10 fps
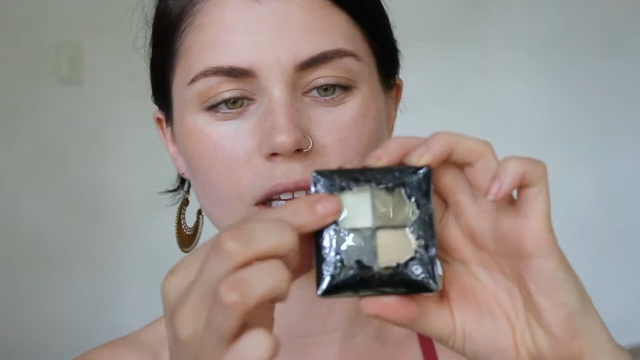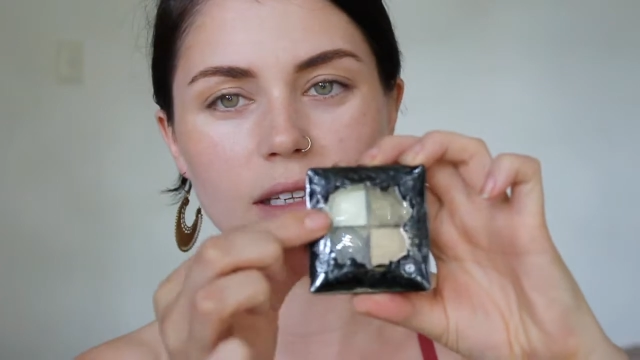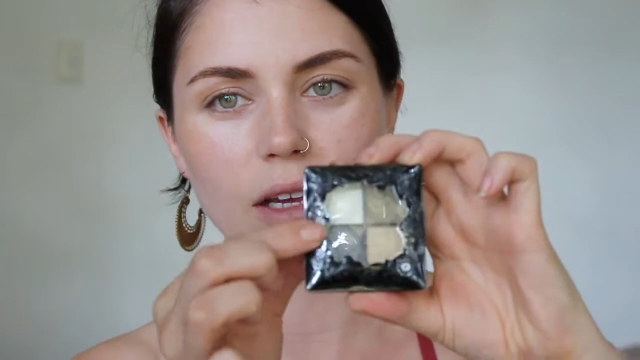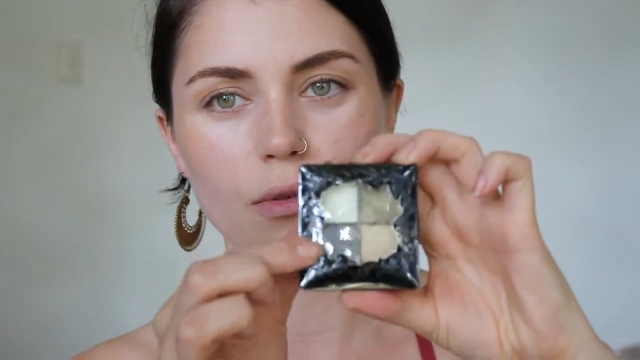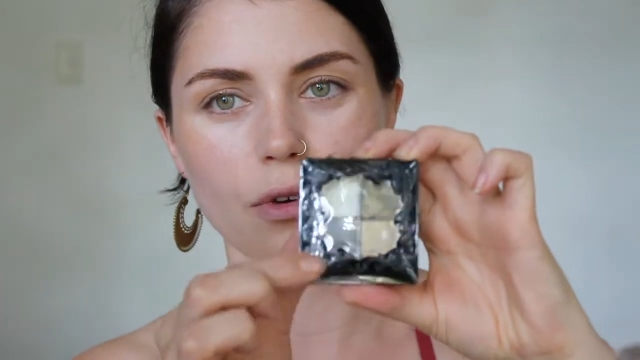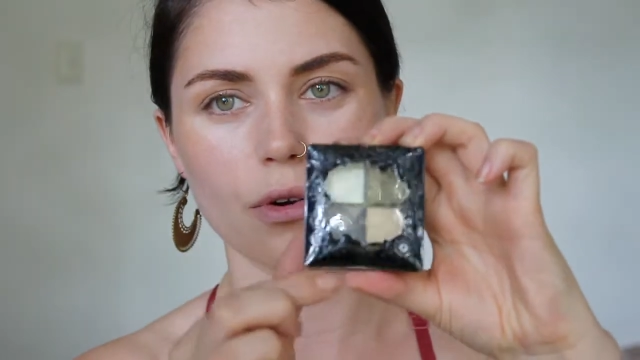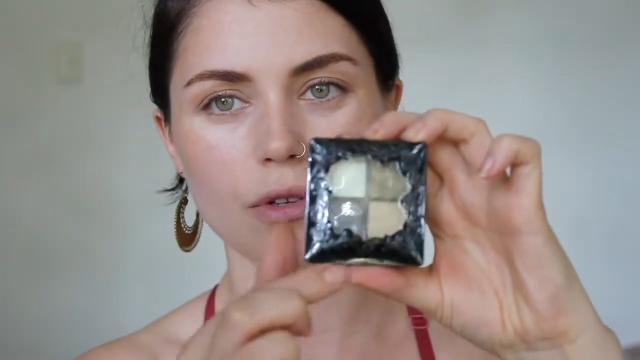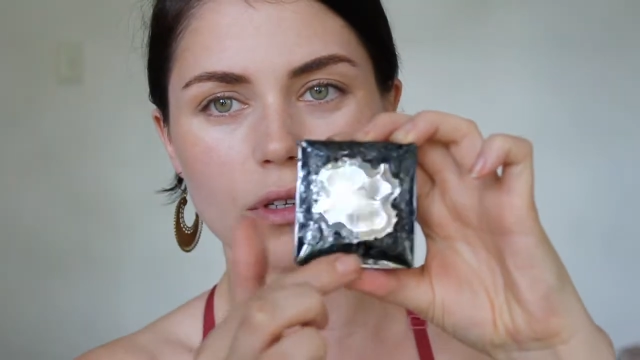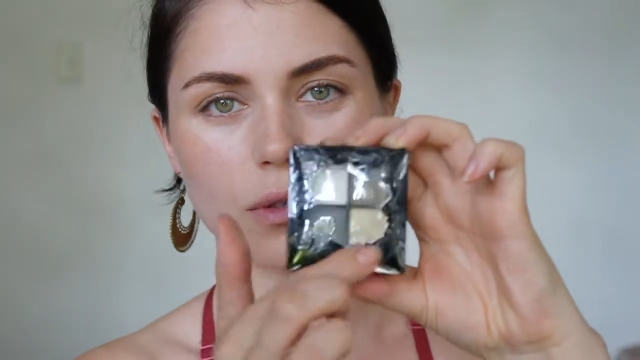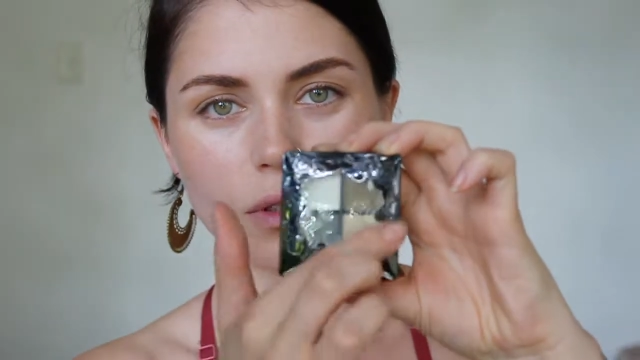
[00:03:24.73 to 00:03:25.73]
There's like
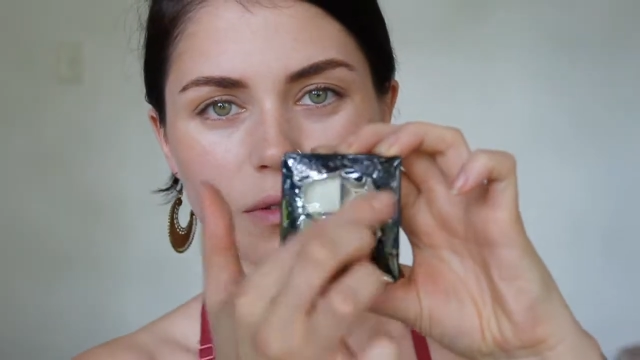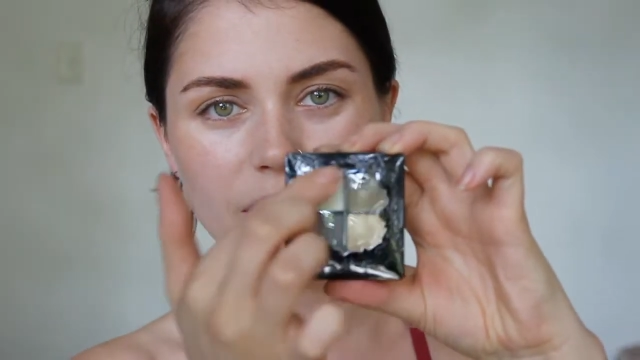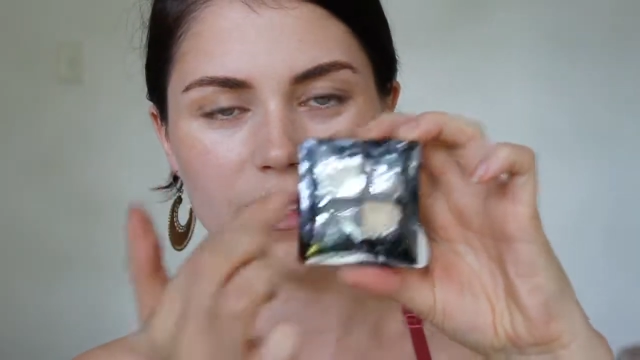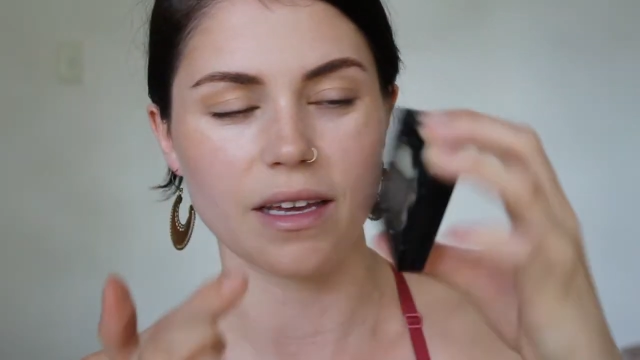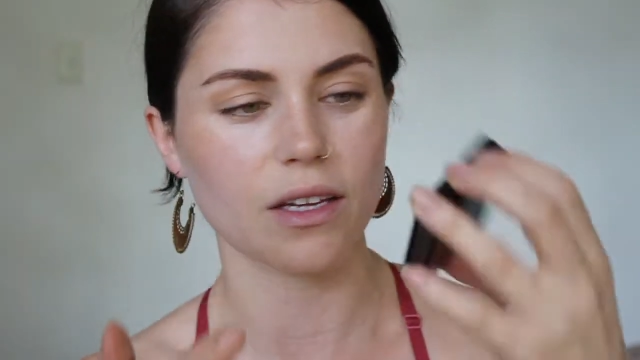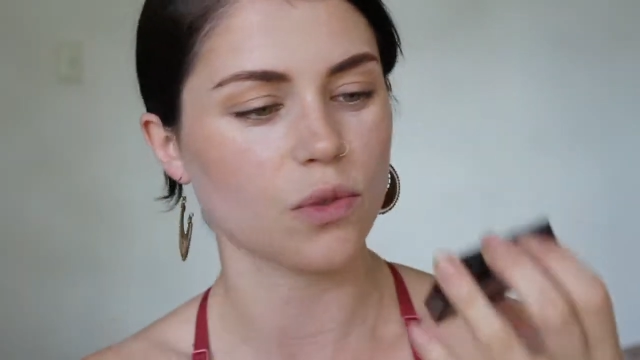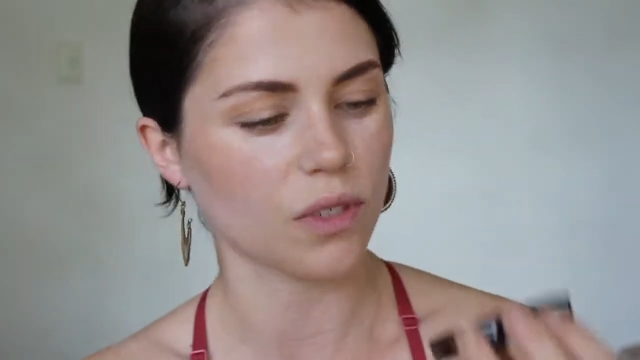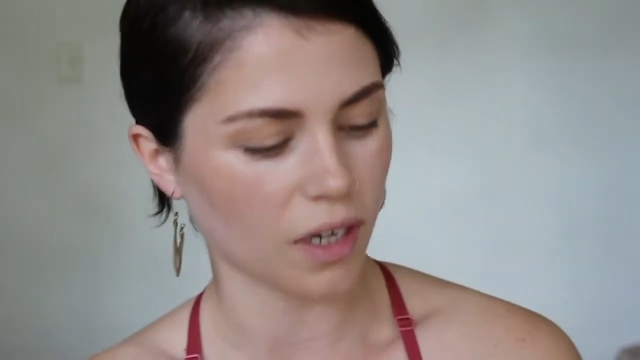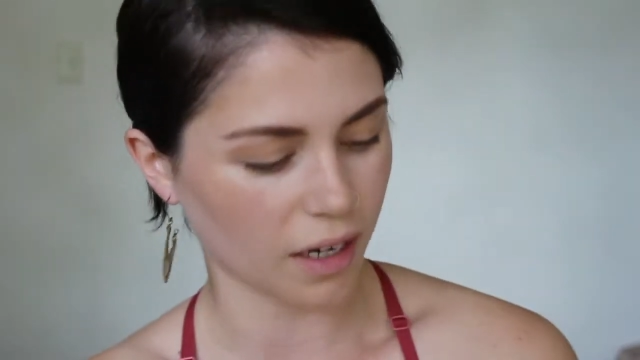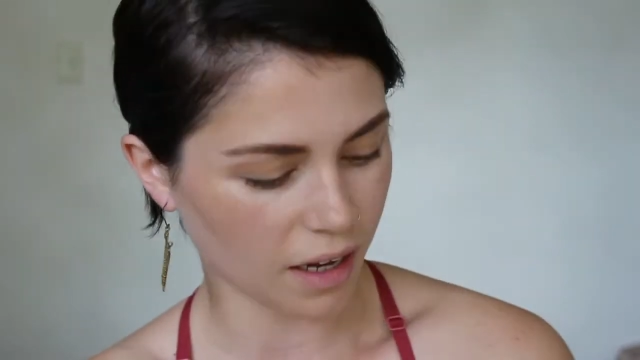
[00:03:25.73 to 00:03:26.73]
roses all around the edge,
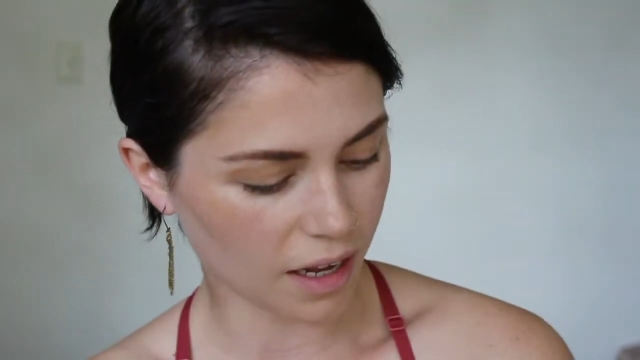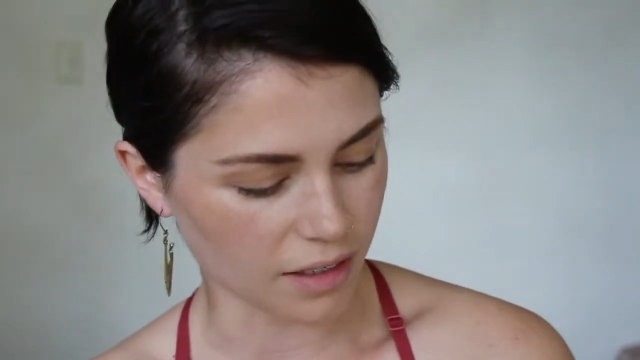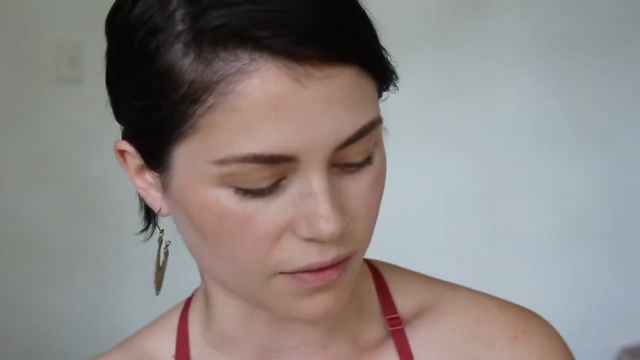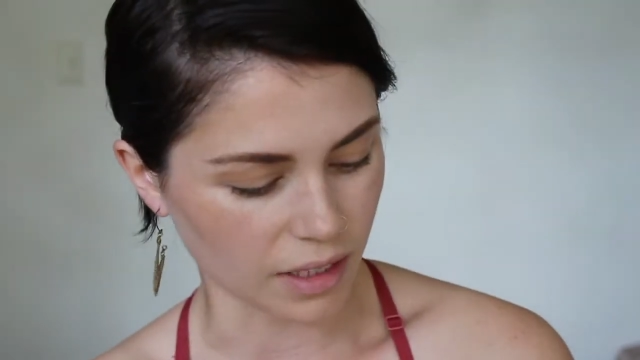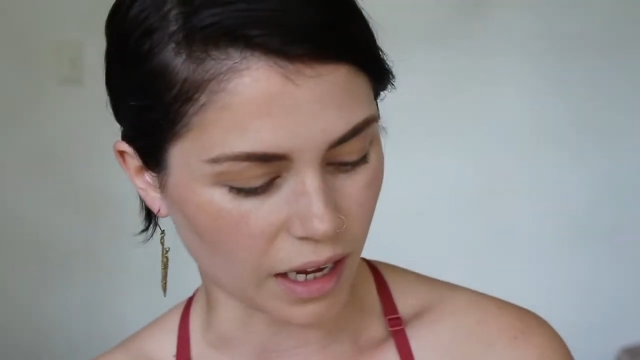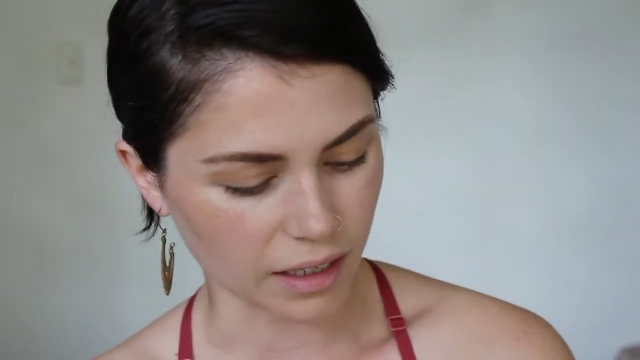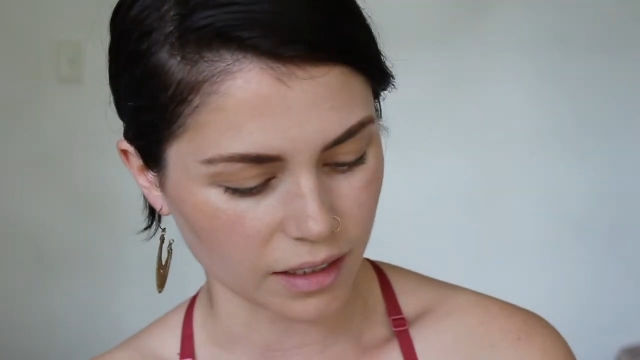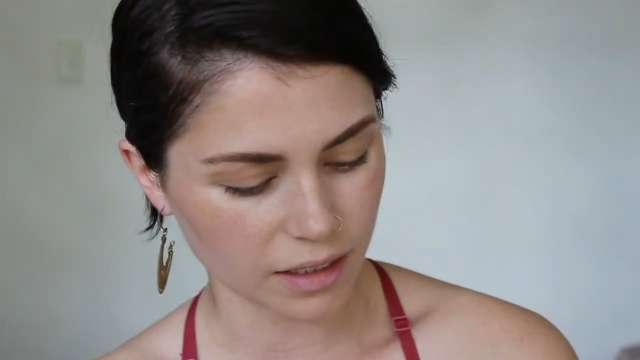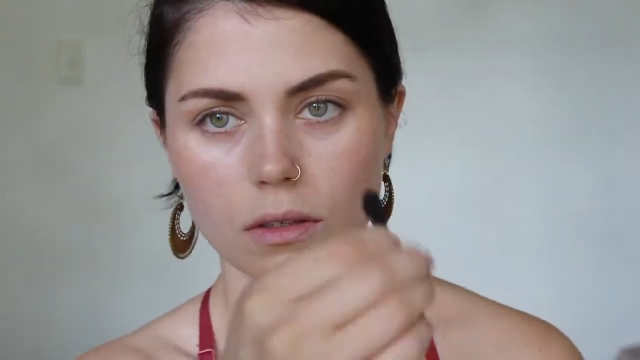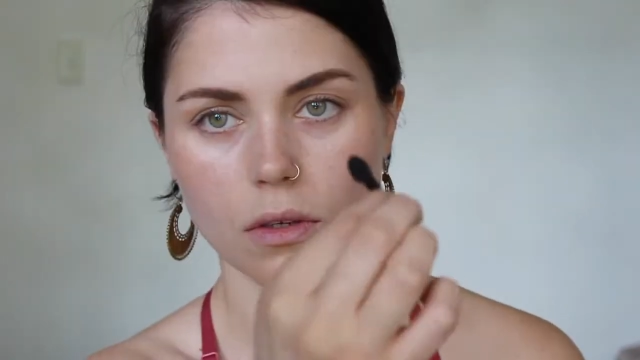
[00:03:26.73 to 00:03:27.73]
which I kind of
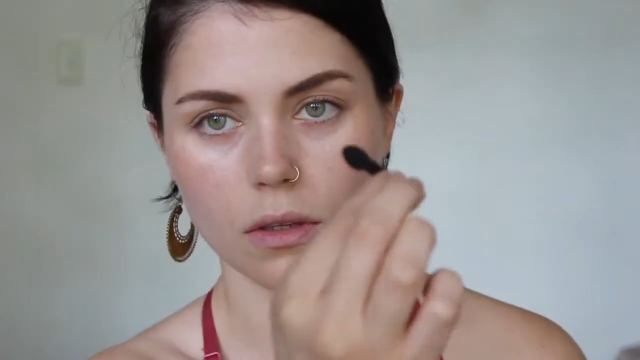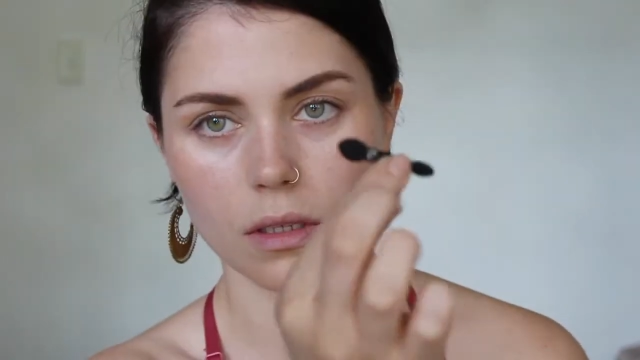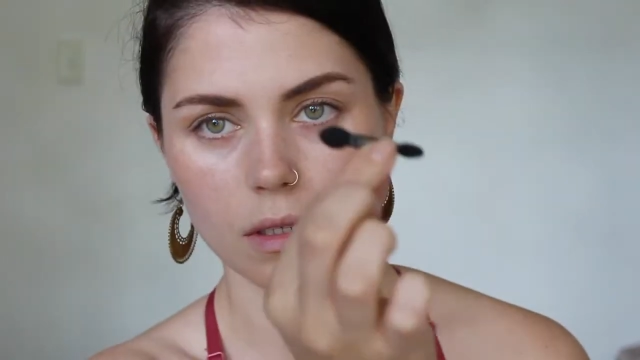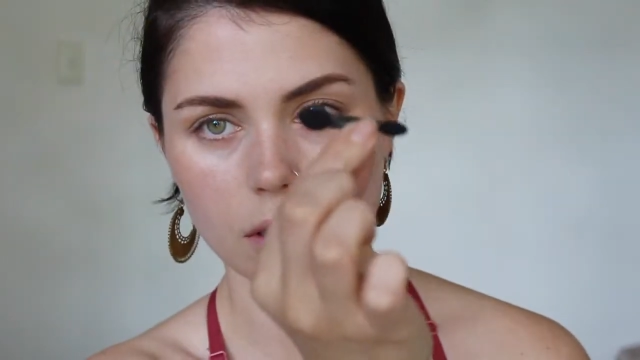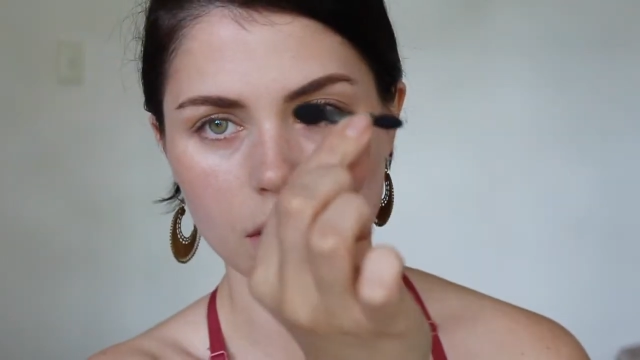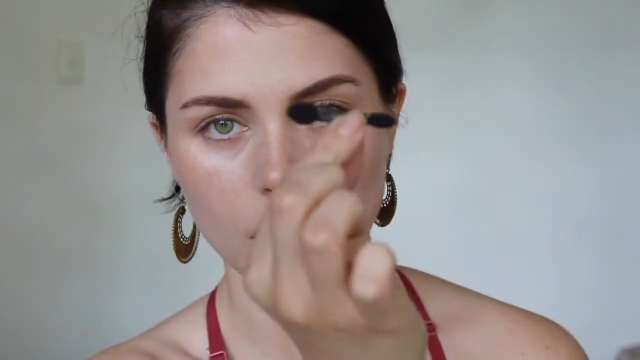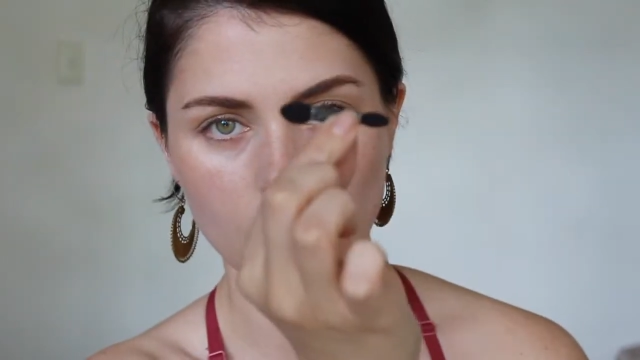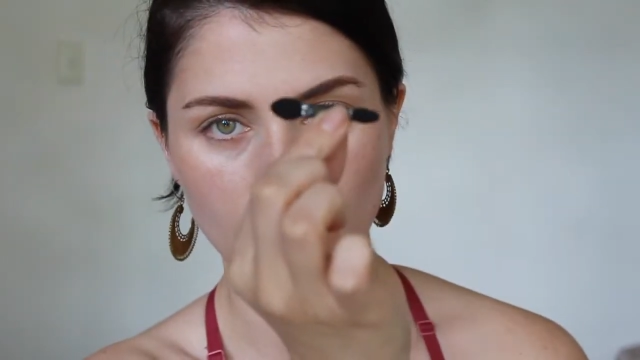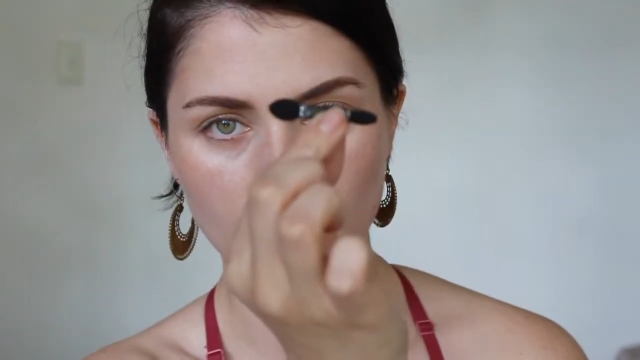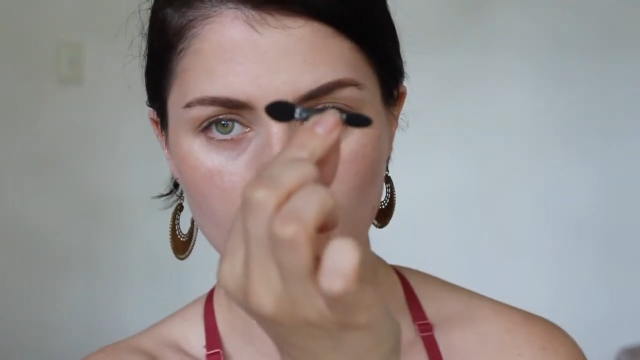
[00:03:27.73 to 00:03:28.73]
like. It's got this
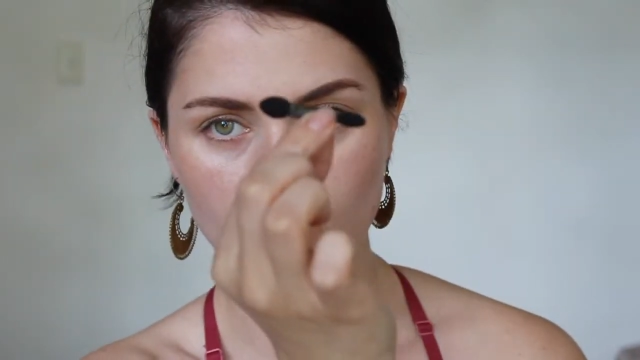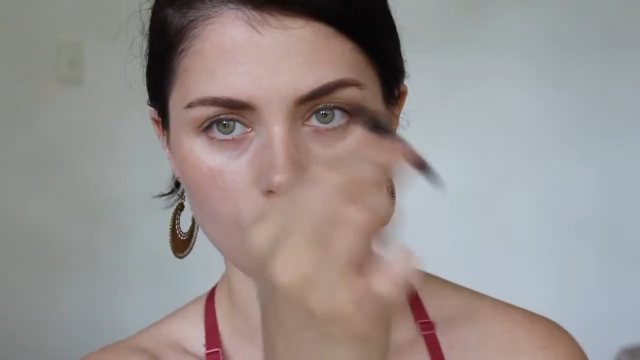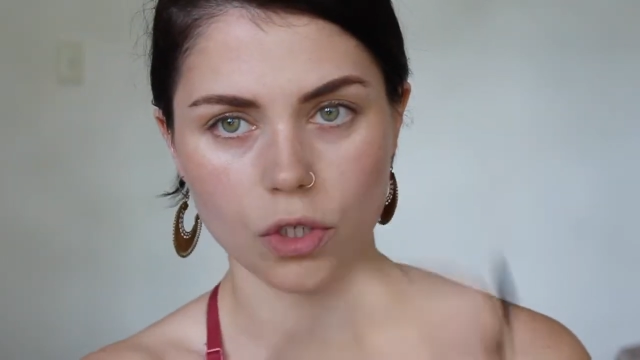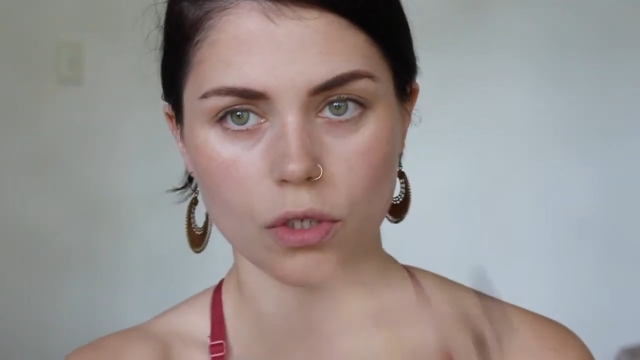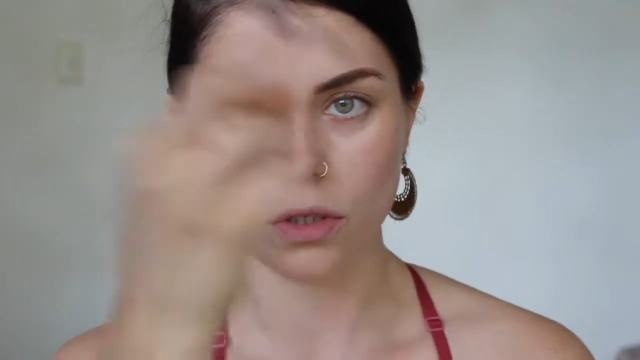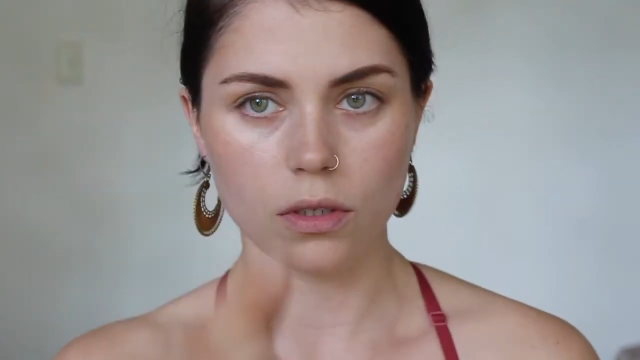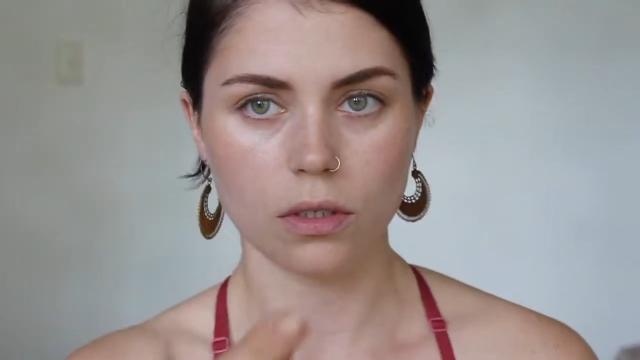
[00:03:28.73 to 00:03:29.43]
thing, which...